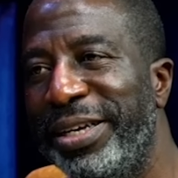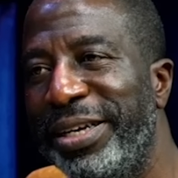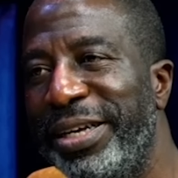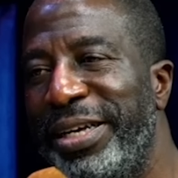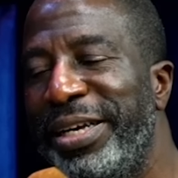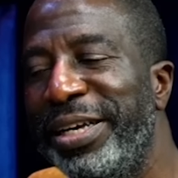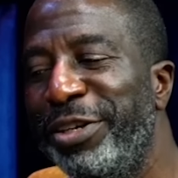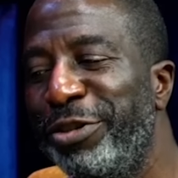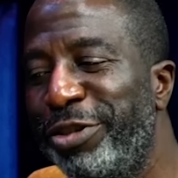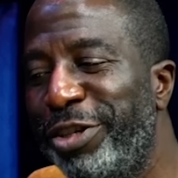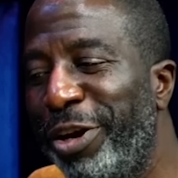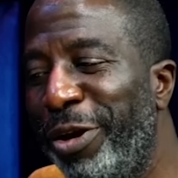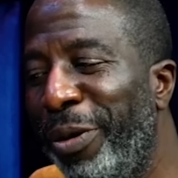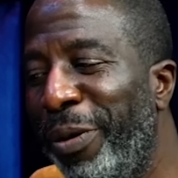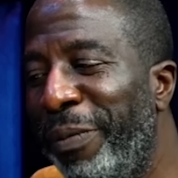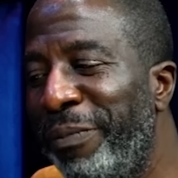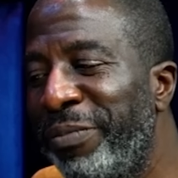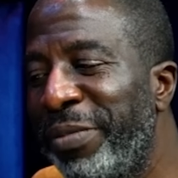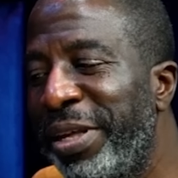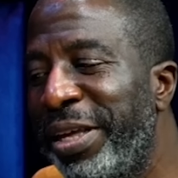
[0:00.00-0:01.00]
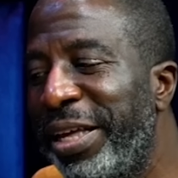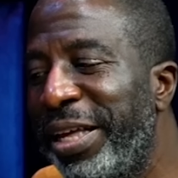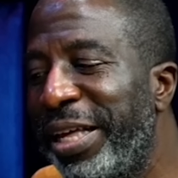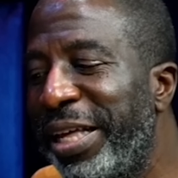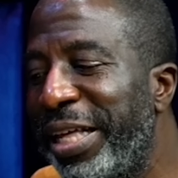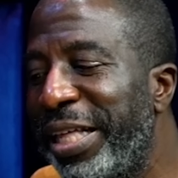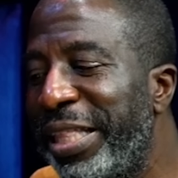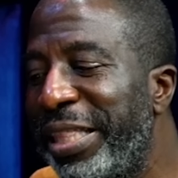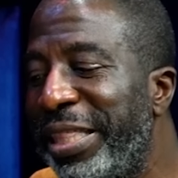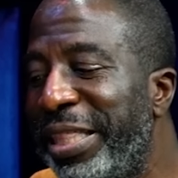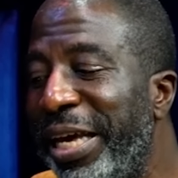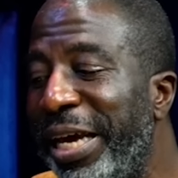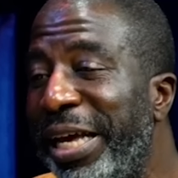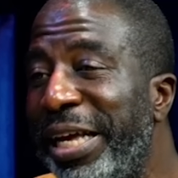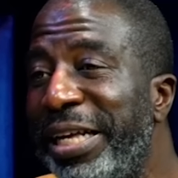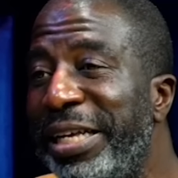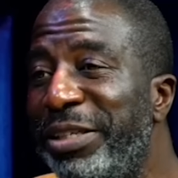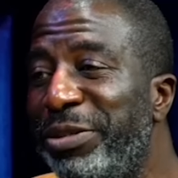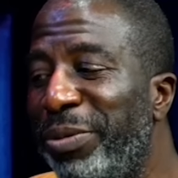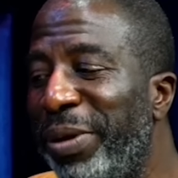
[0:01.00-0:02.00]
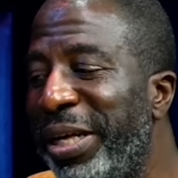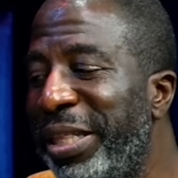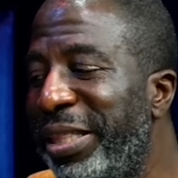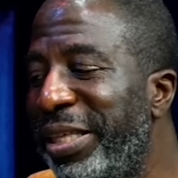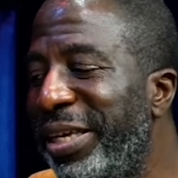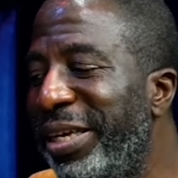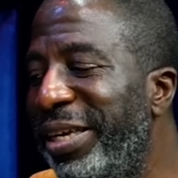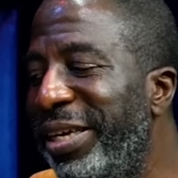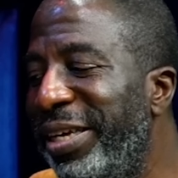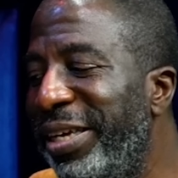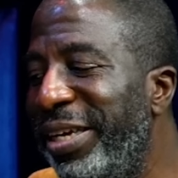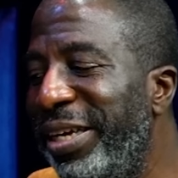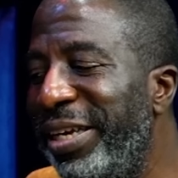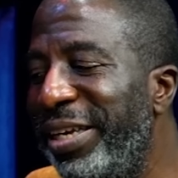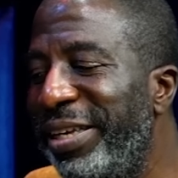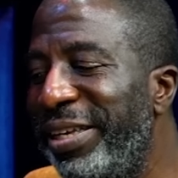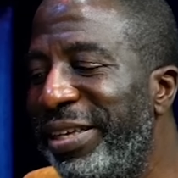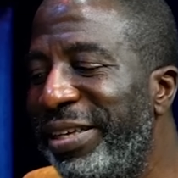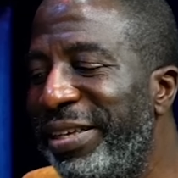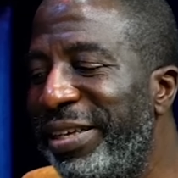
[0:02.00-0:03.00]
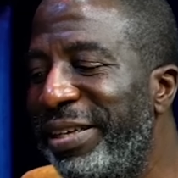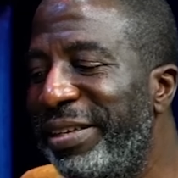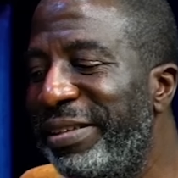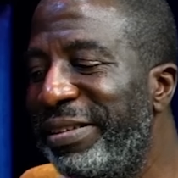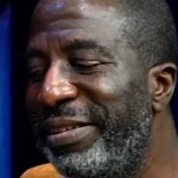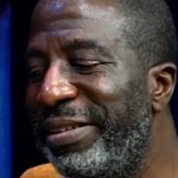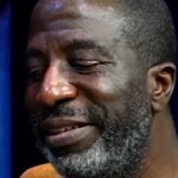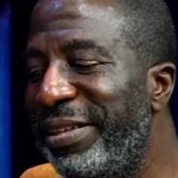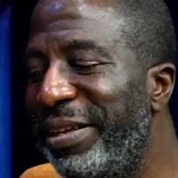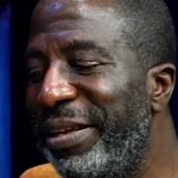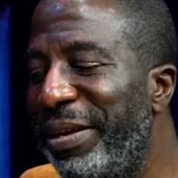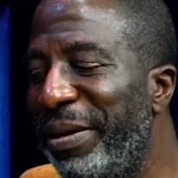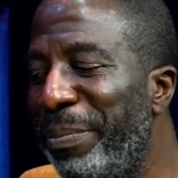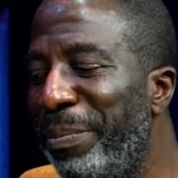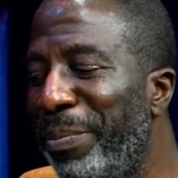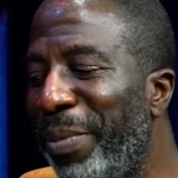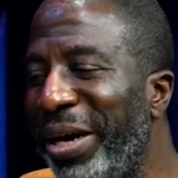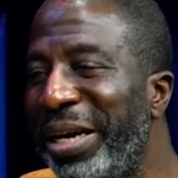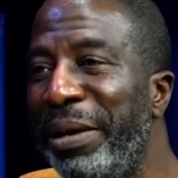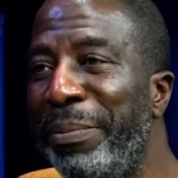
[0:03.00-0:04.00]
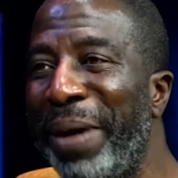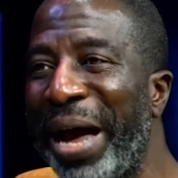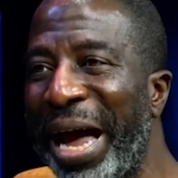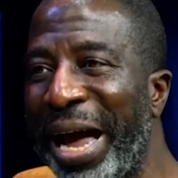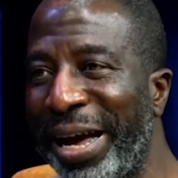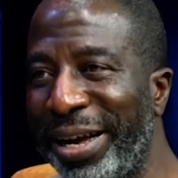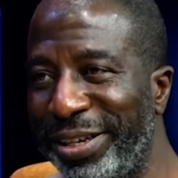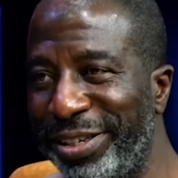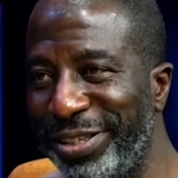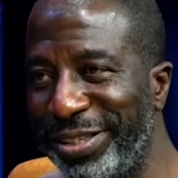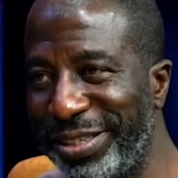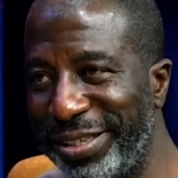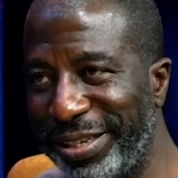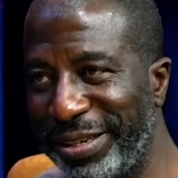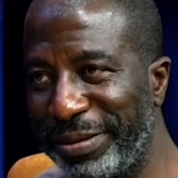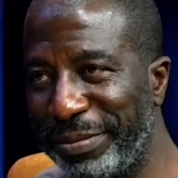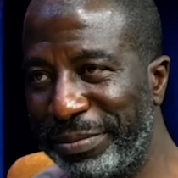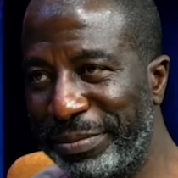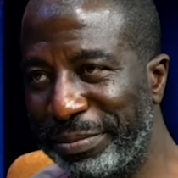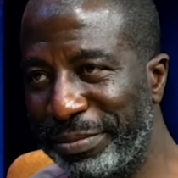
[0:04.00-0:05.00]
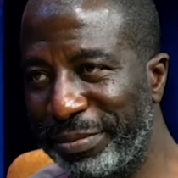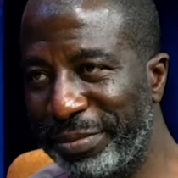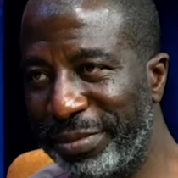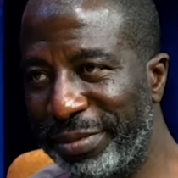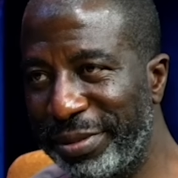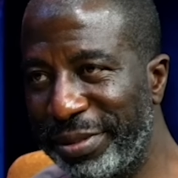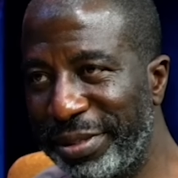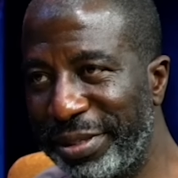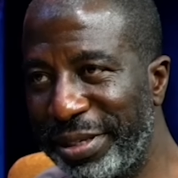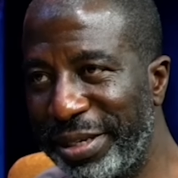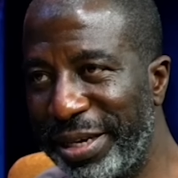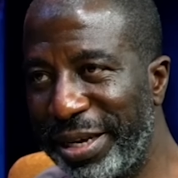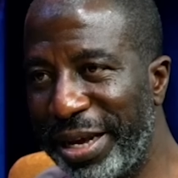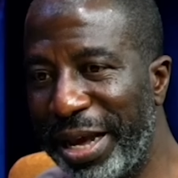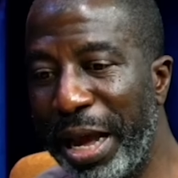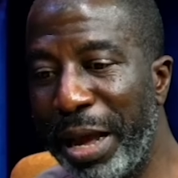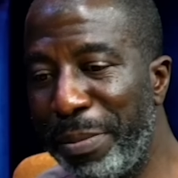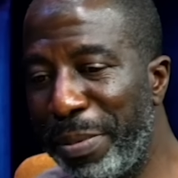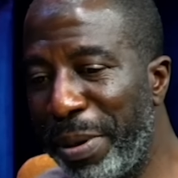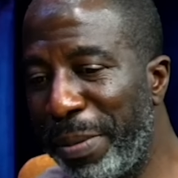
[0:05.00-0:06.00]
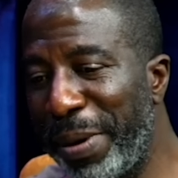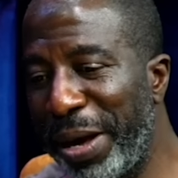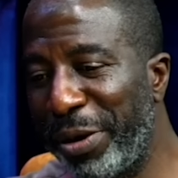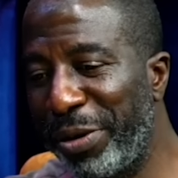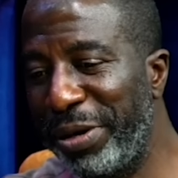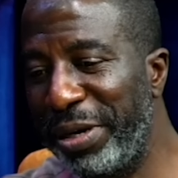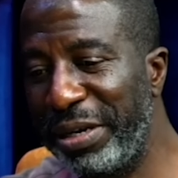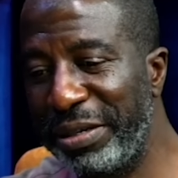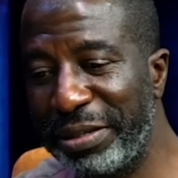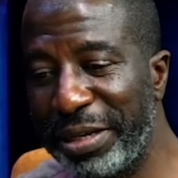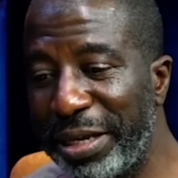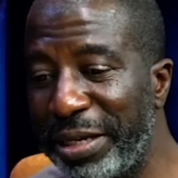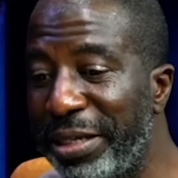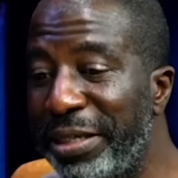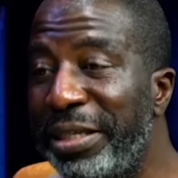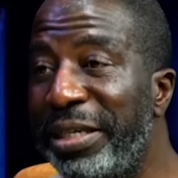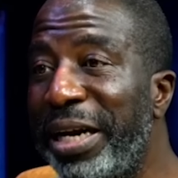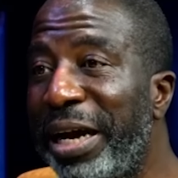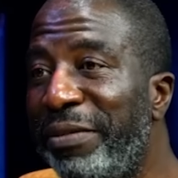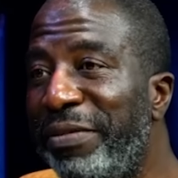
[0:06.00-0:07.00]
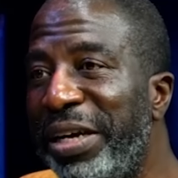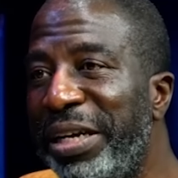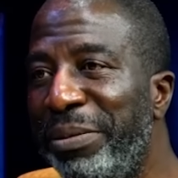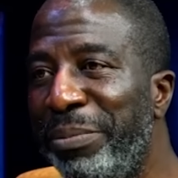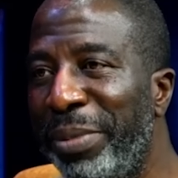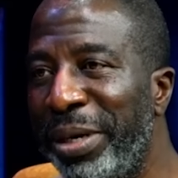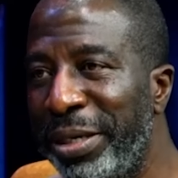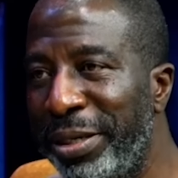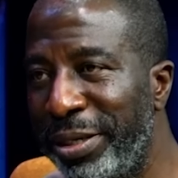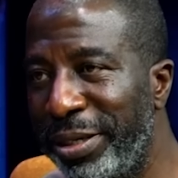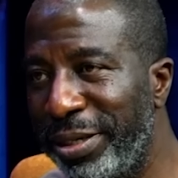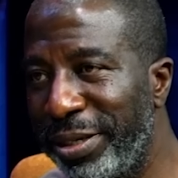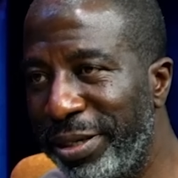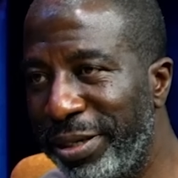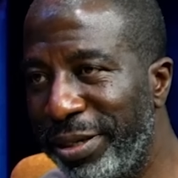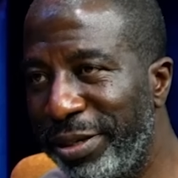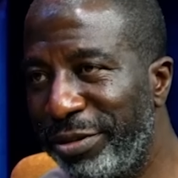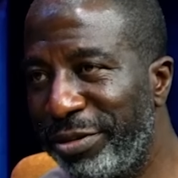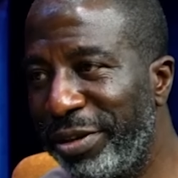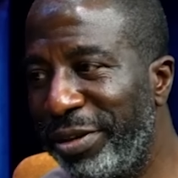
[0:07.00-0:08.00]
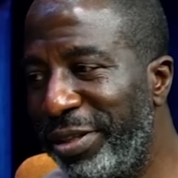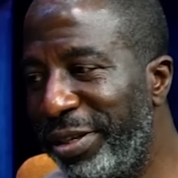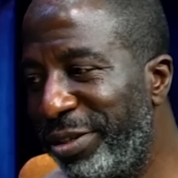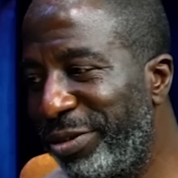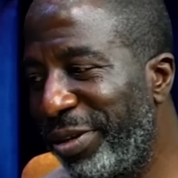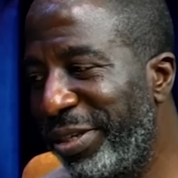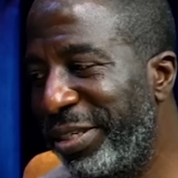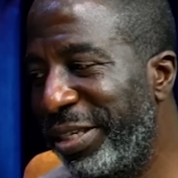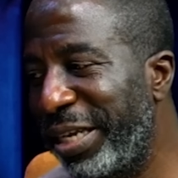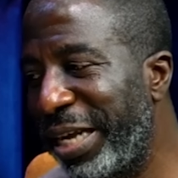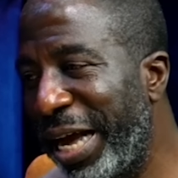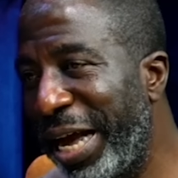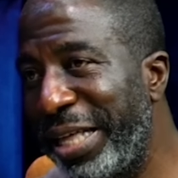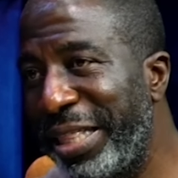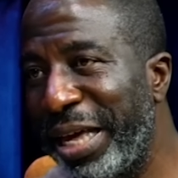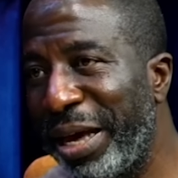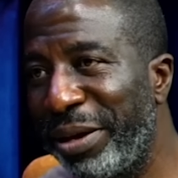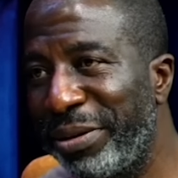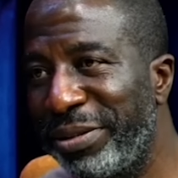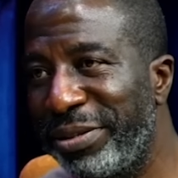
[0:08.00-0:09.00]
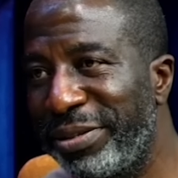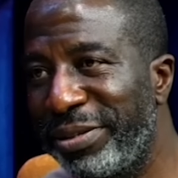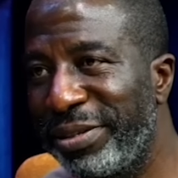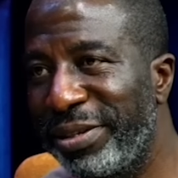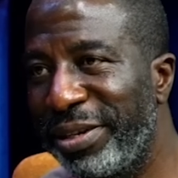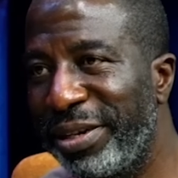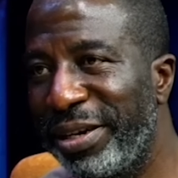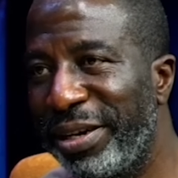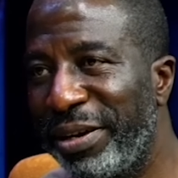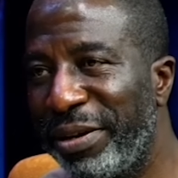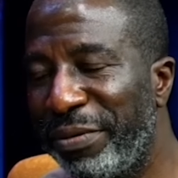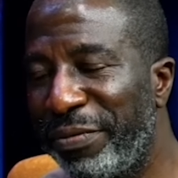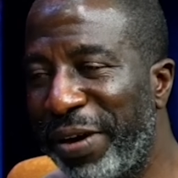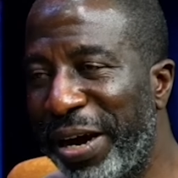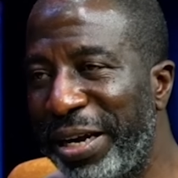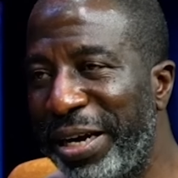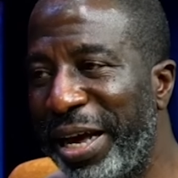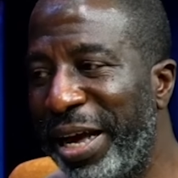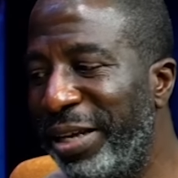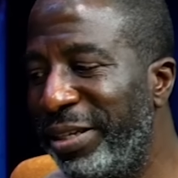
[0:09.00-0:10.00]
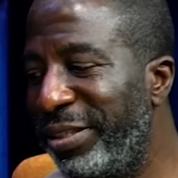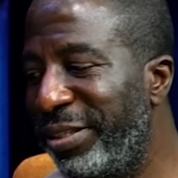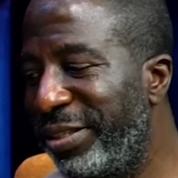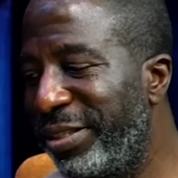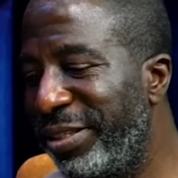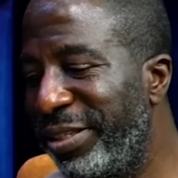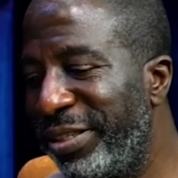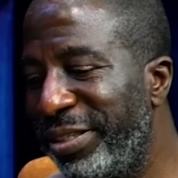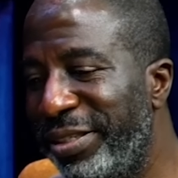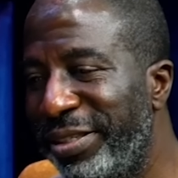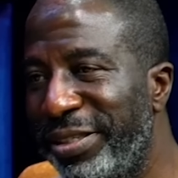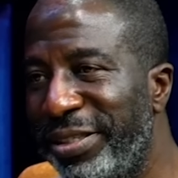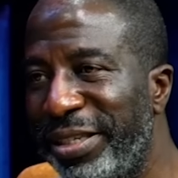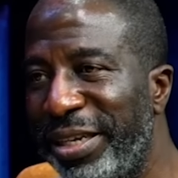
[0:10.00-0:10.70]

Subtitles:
So these were the money bags. And Baba Akonde said he didn't have any money. So this was the guy that financed his